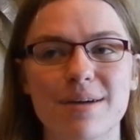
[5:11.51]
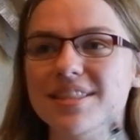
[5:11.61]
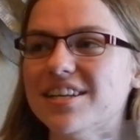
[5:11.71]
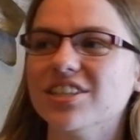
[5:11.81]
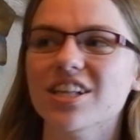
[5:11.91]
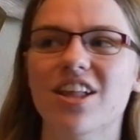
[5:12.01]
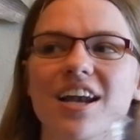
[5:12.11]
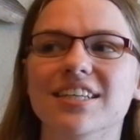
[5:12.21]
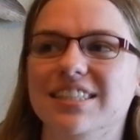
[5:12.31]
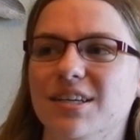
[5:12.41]
And there's a lot
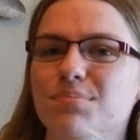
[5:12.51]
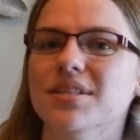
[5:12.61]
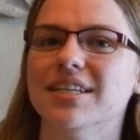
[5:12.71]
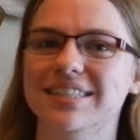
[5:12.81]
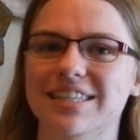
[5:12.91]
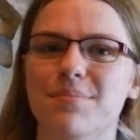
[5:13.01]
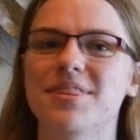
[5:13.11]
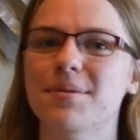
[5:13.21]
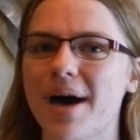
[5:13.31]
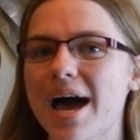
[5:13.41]
of symbolism in
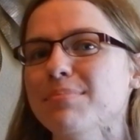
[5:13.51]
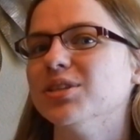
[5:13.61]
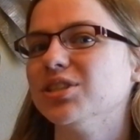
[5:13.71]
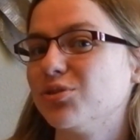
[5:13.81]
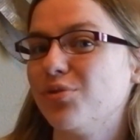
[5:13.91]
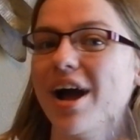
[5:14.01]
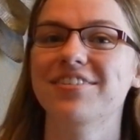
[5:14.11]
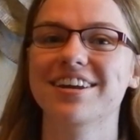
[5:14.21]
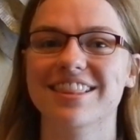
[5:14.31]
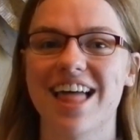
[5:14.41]
the Bible
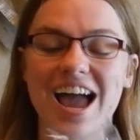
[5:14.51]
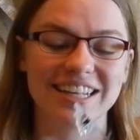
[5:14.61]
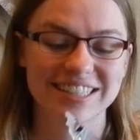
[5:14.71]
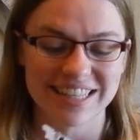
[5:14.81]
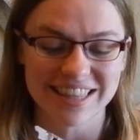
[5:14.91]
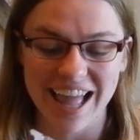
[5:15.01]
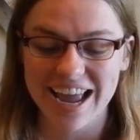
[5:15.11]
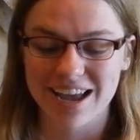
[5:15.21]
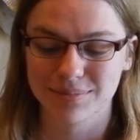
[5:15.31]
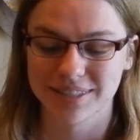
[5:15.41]
surrounding lions and
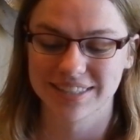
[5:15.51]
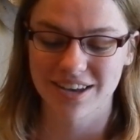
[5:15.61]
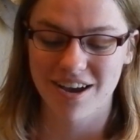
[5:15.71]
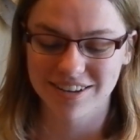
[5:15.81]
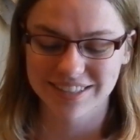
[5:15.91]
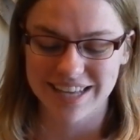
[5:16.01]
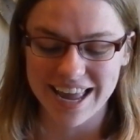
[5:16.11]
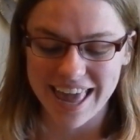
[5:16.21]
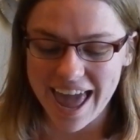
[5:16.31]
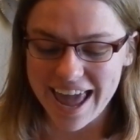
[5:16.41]
lambs. And so I was like,
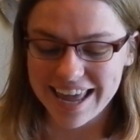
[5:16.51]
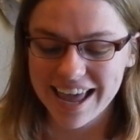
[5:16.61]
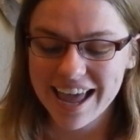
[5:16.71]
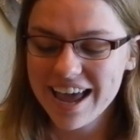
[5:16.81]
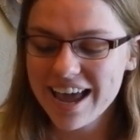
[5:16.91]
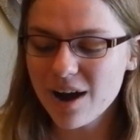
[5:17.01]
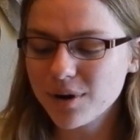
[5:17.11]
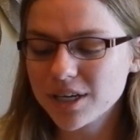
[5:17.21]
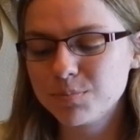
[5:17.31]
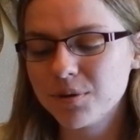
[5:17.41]
hey, it
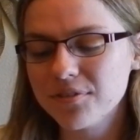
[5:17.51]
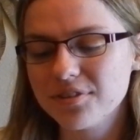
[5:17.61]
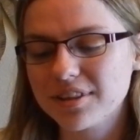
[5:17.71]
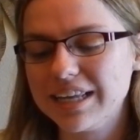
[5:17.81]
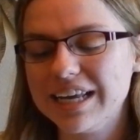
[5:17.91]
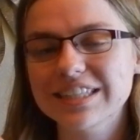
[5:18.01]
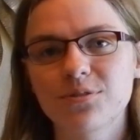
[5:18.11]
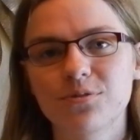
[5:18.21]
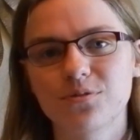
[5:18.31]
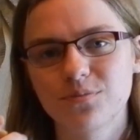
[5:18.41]
works perfectly.
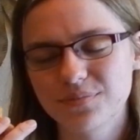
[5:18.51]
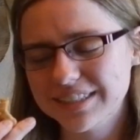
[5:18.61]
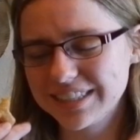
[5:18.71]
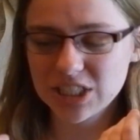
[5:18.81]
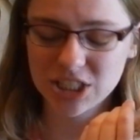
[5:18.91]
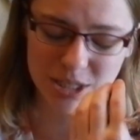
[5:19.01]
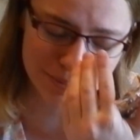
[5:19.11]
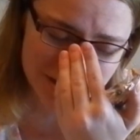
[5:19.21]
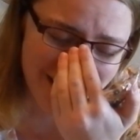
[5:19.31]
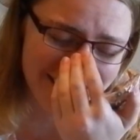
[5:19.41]
It's a
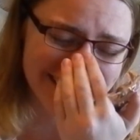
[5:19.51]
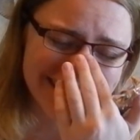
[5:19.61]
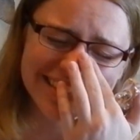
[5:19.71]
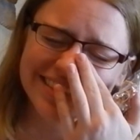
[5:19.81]
sheepdog. It's a